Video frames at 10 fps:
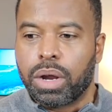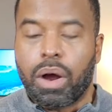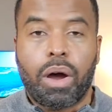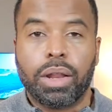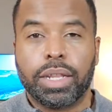
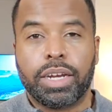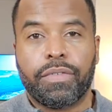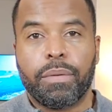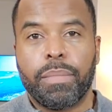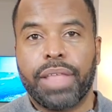all of the
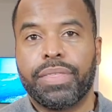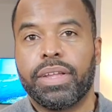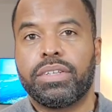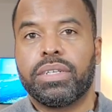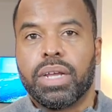different
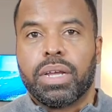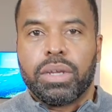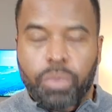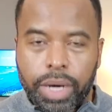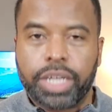methods.
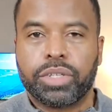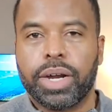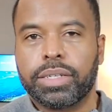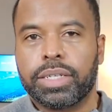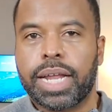You want to get your
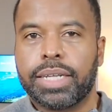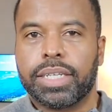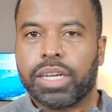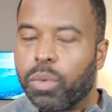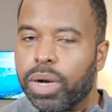exercise
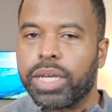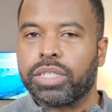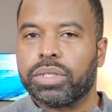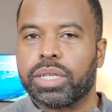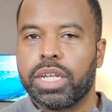in, you want to
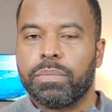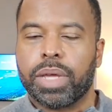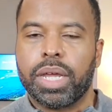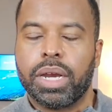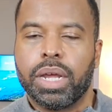get your sleep
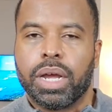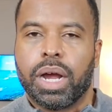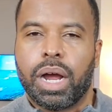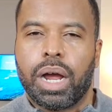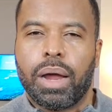in,
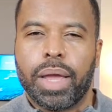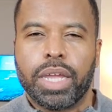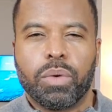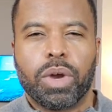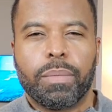uh,
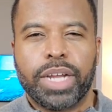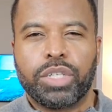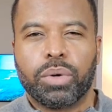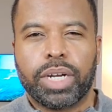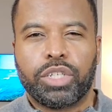and you want to make
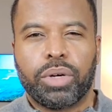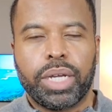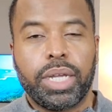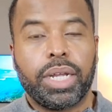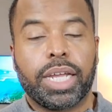sure that you're
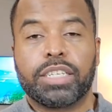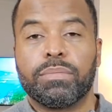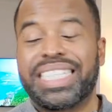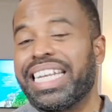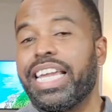eating as
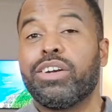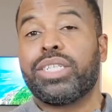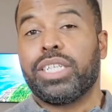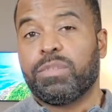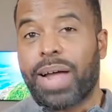much
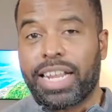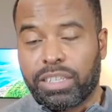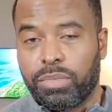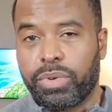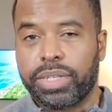energy as
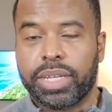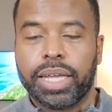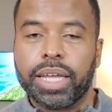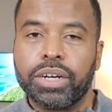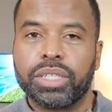possible. When I
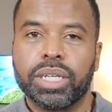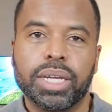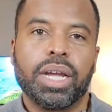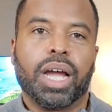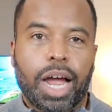say
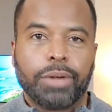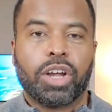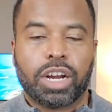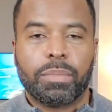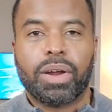energy, I'm
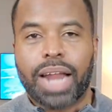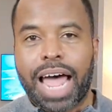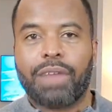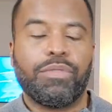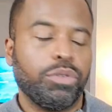talking about
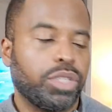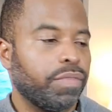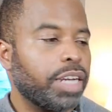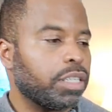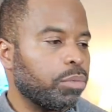live fruits and
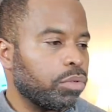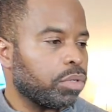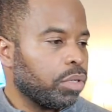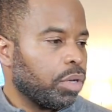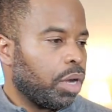vegetables.
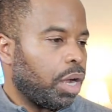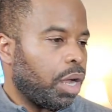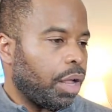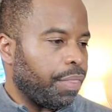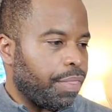
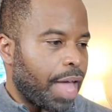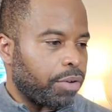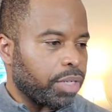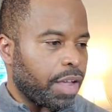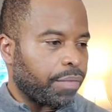Uh,
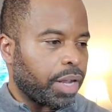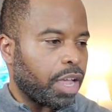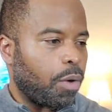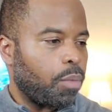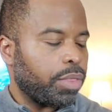that'll definitely
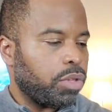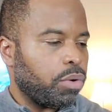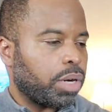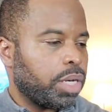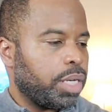help with
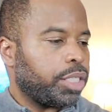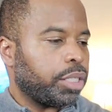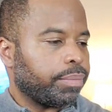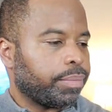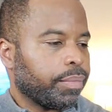your
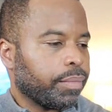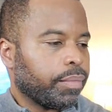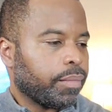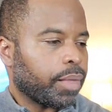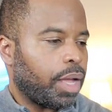condition.
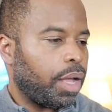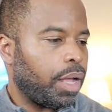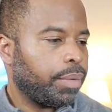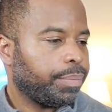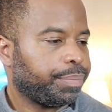Uh,